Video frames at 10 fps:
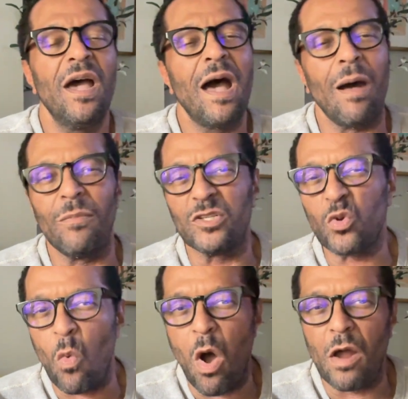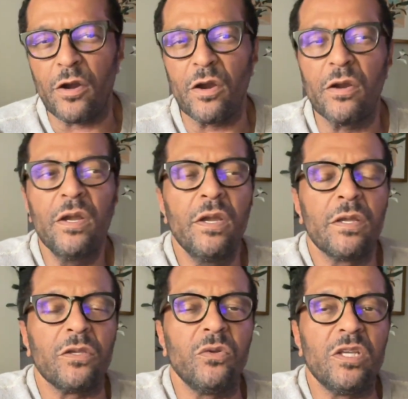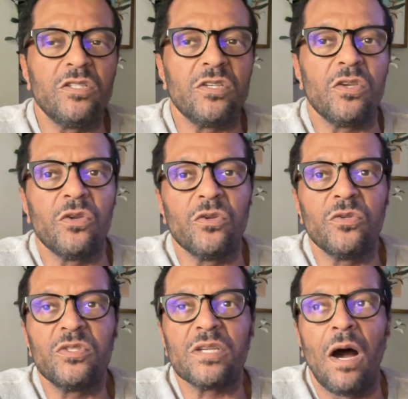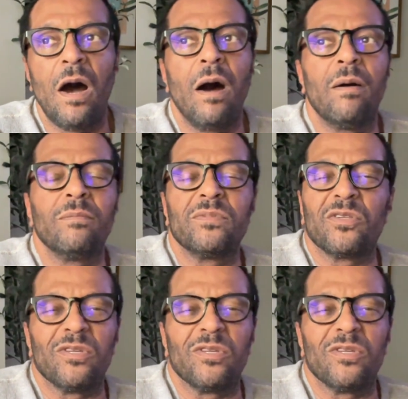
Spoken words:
how much water you need to use. So